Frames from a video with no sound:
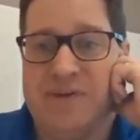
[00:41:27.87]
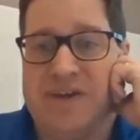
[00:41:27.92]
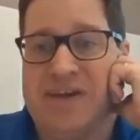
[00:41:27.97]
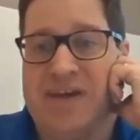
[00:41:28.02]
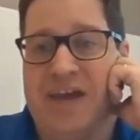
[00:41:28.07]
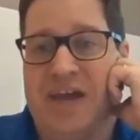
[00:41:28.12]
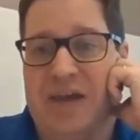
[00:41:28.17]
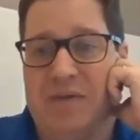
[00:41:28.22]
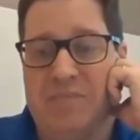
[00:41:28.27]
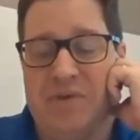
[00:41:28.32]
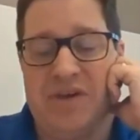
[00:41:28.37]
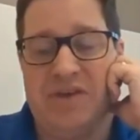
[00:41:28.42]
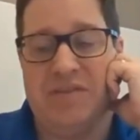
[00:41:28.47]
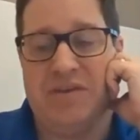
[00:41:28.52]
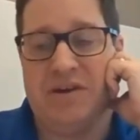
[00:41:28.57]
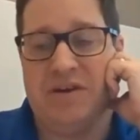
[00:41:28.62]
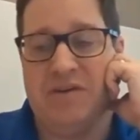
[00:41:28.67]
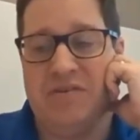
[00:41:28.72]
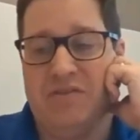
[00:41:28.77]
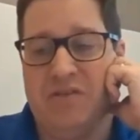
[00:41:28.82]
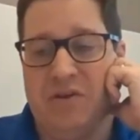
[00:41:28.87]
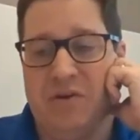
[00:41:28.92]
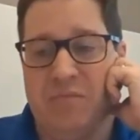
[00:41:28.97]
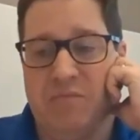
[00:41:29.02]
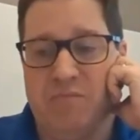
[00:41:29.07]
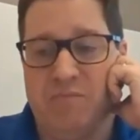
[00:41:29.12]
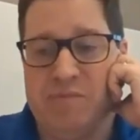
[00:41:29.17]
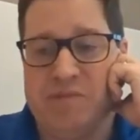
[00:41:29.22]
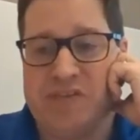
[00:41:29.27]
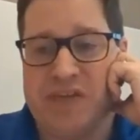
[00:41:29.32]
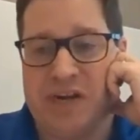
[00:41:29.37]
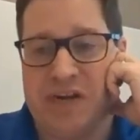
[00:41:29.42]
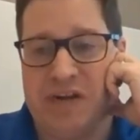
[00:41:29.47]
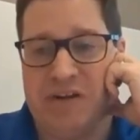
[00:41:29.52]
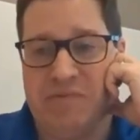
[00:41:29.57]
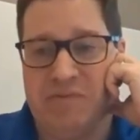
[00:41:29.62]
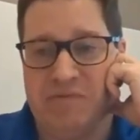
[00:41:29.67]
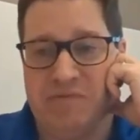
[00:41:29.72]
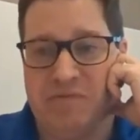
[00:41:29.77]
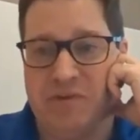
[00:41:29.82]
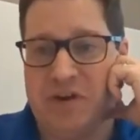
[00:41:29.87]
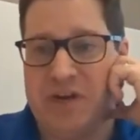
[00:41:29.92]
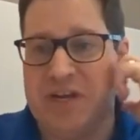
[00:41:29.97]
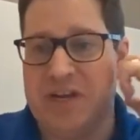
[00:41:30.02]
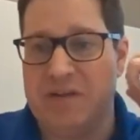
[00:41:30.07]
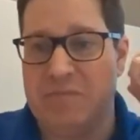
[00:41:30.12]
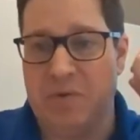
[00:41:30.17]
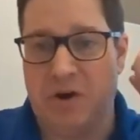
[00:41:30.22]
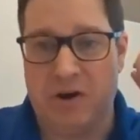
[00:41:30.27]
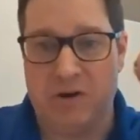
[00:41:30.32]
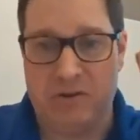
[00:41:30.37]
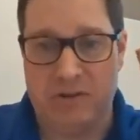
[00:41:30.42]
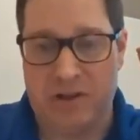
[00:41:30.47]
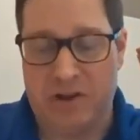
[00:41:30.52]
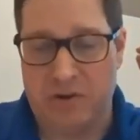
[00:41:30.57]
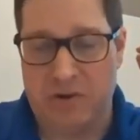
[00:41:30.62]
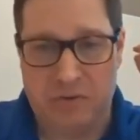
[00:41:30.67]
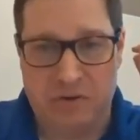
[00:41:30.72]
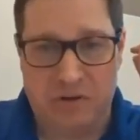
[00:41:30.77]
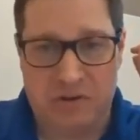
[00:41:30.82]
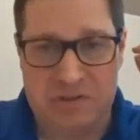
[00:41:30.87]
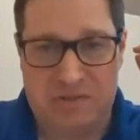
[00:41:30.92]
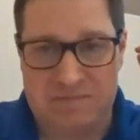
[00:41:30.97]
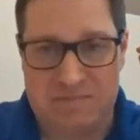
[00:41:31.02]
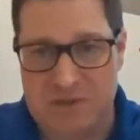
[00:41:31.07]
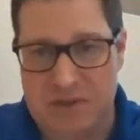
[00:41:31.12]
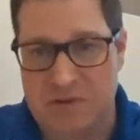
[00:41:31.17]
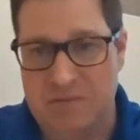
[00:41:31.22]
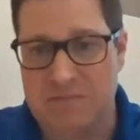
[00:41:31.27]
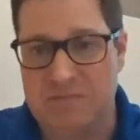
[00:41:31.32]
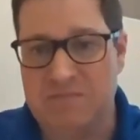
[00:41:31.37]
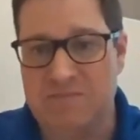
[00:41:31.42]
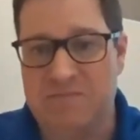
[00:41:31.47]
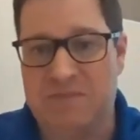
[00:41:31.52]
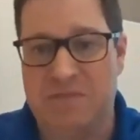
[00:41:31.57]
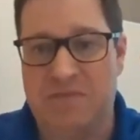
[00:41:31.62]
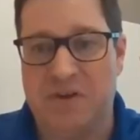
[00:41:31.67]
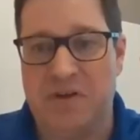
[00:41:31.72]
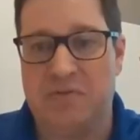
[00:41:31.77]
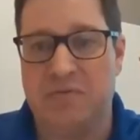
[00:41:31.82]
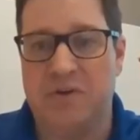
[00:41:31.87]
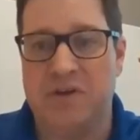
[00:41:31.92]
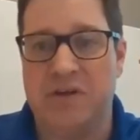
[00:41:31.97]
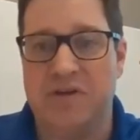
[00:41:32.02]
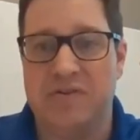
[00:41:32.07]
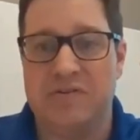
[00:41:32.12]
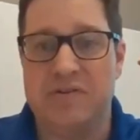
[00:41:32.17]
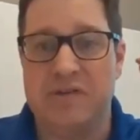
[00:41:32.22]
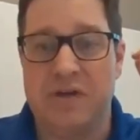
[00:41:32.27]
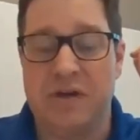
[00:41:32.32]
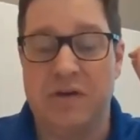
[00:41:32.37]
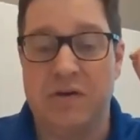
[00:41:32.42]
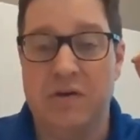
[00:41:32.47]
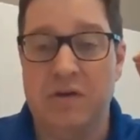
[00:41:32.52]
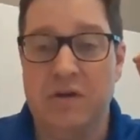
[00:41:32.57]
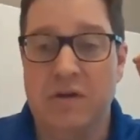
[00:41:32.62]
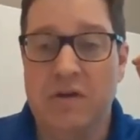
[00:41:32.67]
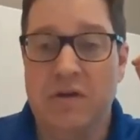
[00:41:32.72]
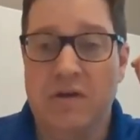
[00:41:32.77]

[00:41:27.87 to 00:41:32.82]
It can't be the set it and forget it model that it was 15, 20 years ago.